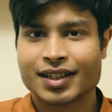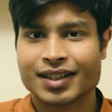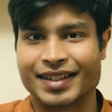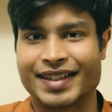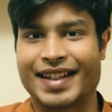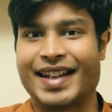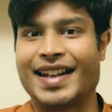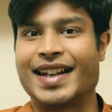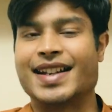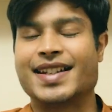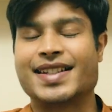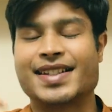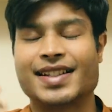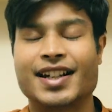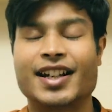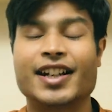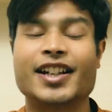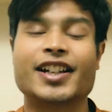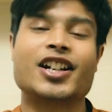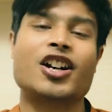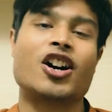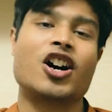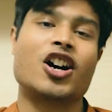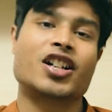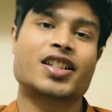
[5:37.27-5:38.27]
then it's
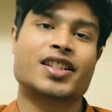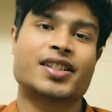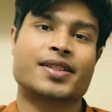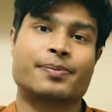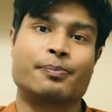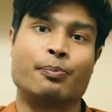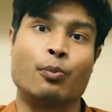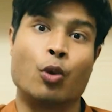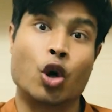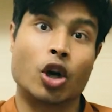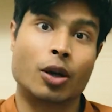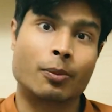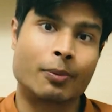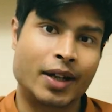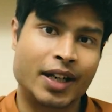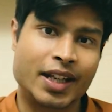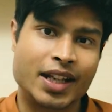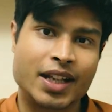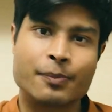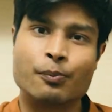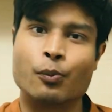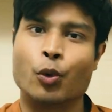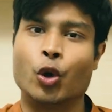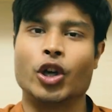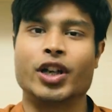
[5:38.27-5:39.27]
gonna cost more
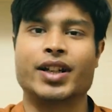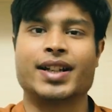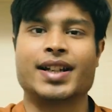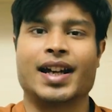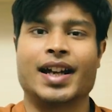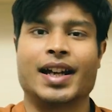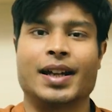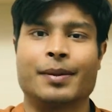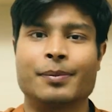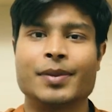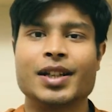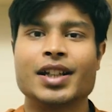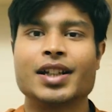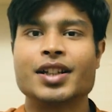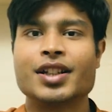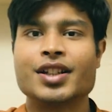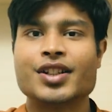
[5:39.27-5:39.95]
money, more time.